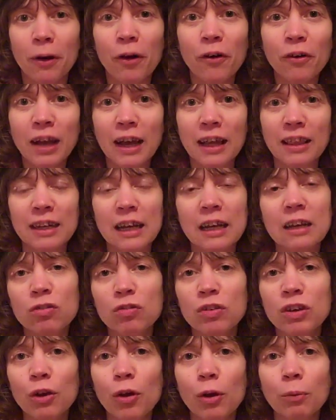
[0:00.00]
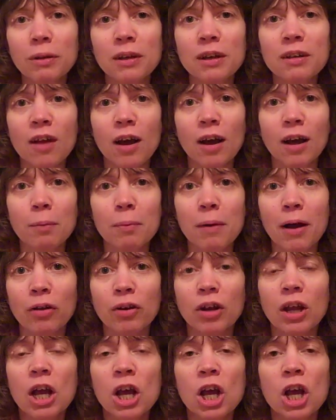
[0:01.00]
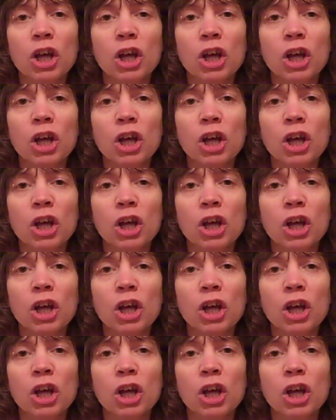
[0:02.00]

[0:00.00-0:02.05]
Okay, the next video I'm going to talk about